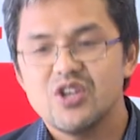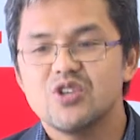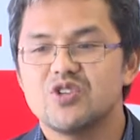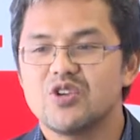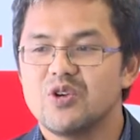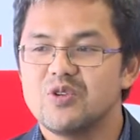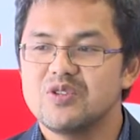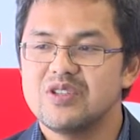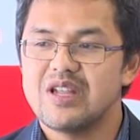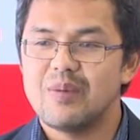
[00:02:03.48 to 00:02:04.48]

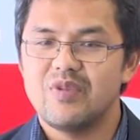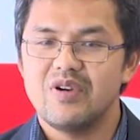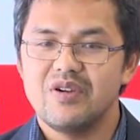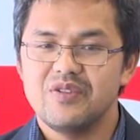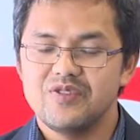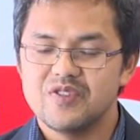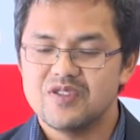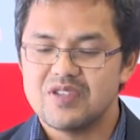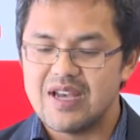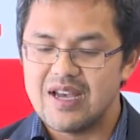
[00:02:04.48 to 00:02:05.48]
shows the number of
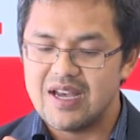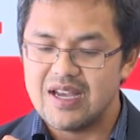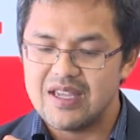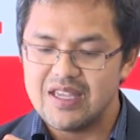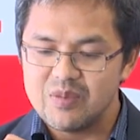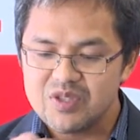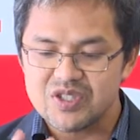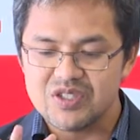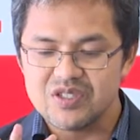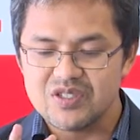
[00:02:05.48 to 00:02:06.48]

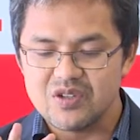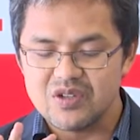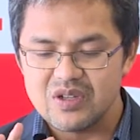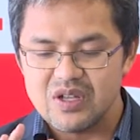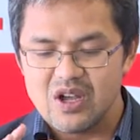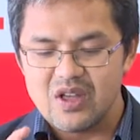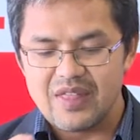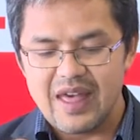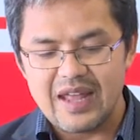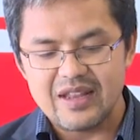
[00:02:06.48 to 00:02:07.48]
images
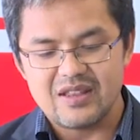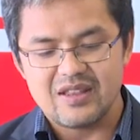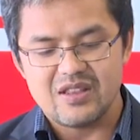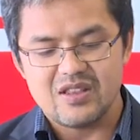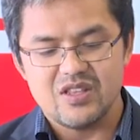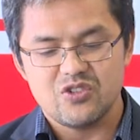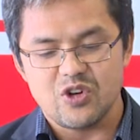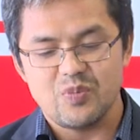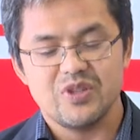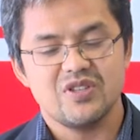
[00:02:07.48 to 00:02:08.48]
that the
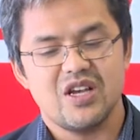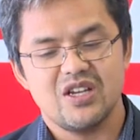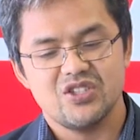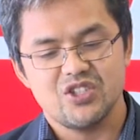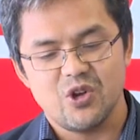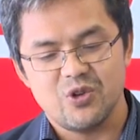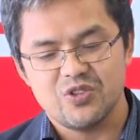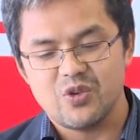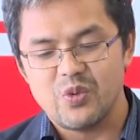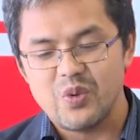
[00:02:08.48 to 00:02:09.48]
droplets are shown.
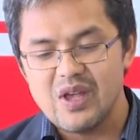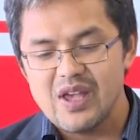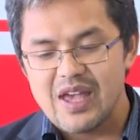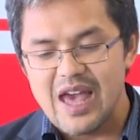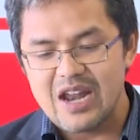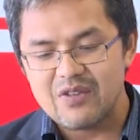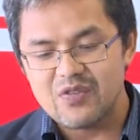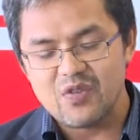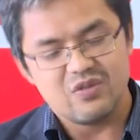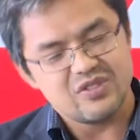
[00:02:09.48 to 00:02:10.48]
So out
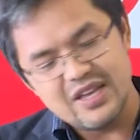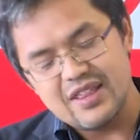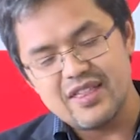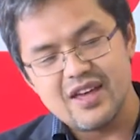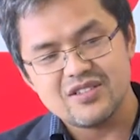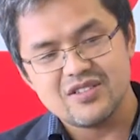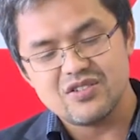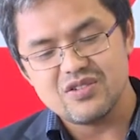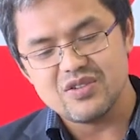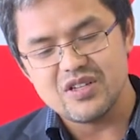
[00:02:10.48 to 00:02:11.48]
of, say,
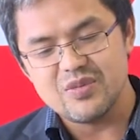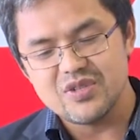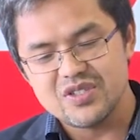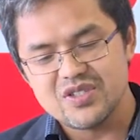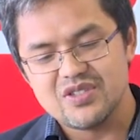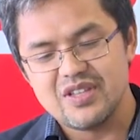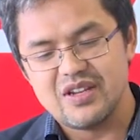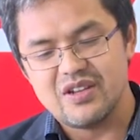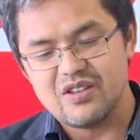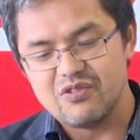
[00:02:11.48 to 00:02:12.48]
1,000 images,
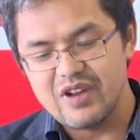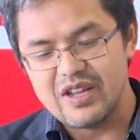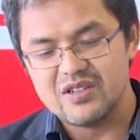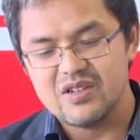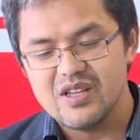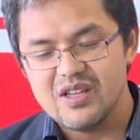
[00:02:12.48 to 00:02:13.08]
then the red